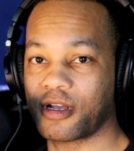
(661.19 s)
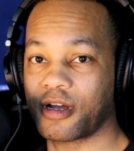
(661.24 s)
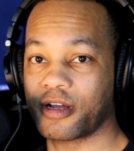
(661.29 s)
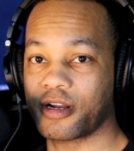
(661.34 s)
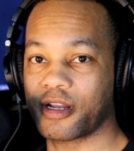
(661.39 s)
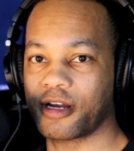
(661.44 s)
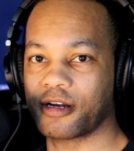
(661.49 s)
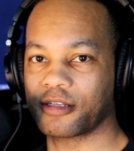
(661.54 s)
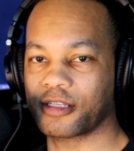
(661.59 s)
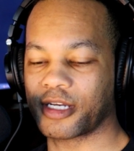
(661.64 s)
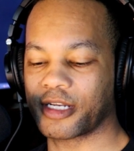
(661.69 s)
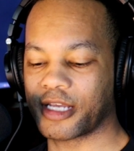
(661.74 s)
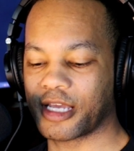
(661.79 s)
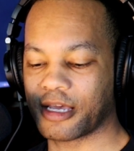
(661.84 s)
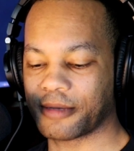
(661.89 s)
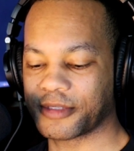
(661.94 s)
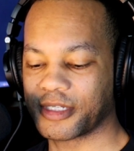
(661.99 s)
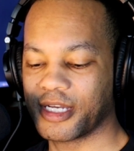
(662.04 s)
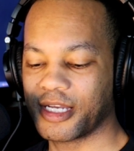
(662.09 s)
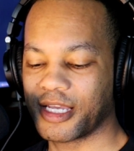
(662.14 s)
on airline
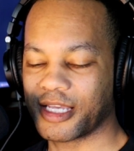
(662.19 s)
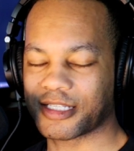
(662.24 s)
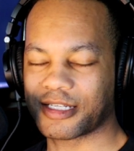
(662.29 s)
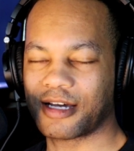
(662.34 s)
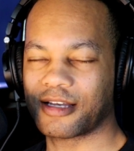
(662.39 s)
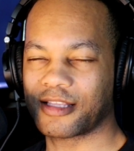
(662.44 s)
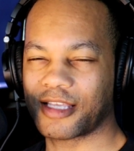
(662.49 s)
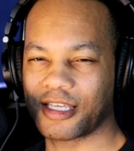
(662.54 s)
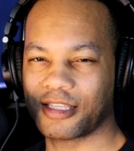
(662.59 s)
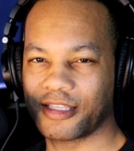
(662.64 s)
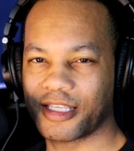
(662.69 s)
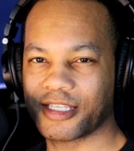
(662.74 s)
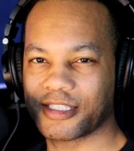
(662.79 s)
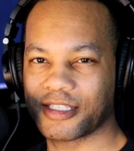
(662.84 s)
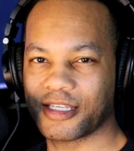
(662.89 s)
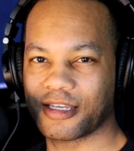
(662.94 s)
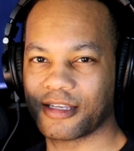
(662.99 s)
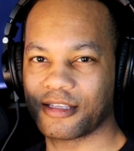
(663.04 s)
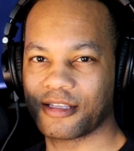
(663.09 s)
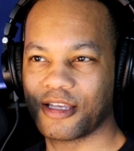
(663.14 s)
apps. It's kind of like
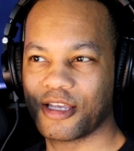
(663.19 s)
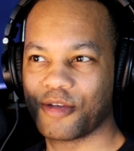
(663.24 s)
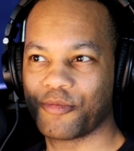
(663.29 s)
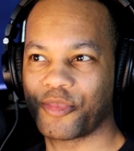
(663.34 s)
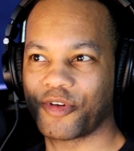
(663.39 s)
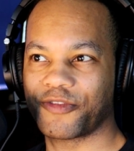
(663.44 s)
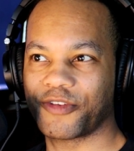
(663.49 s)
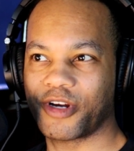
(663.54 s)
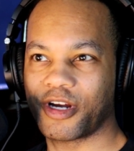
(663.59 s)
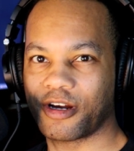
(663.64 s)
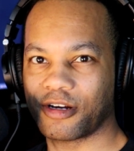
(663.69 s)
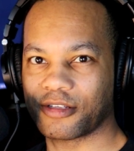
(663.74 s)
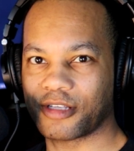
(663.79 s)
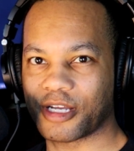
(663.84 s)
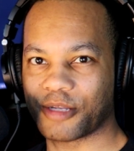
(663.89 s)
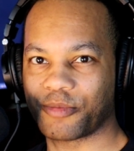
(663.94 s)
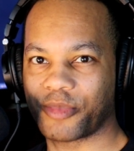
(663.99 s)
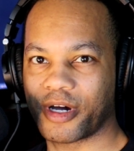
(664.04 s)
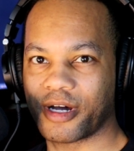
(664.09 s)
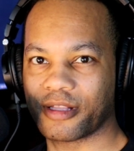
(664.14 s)
LinkedIn, but for
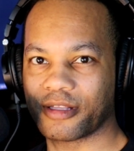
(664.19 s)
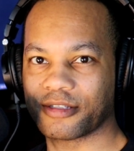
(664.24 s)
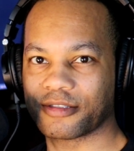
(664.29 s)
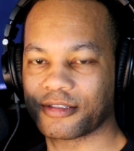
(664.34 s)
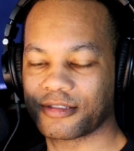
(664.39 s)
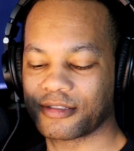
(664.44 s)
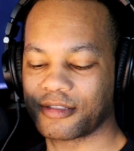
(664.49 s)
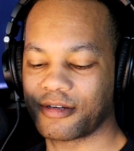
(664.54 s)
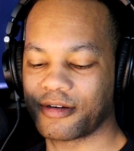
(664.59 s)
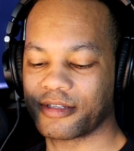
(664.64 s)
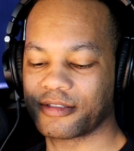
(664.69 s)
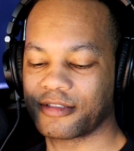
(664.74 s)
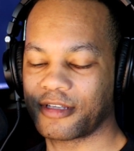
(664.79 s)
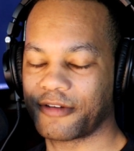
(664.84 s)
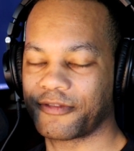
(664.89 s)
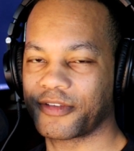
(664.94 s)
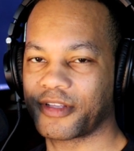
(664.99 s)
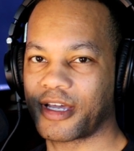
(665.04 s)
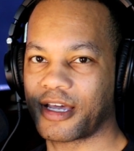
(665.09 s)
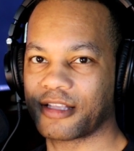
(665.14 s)
airline pilots. So I
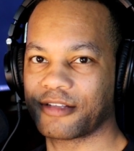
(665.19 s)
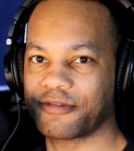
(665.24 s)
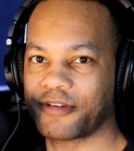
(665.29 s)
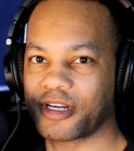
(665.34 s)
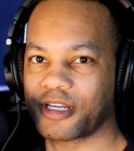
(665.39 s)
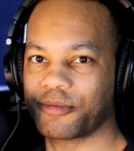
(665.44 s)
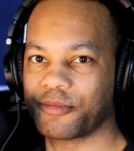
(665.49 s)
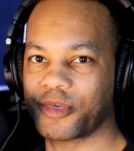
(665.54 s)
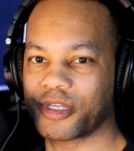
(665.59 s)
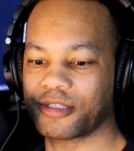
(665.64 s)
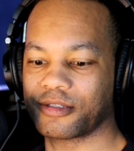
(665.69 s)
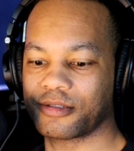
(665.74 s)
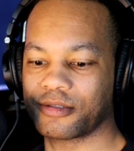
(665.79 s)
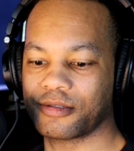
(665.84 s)
definitely highly recommend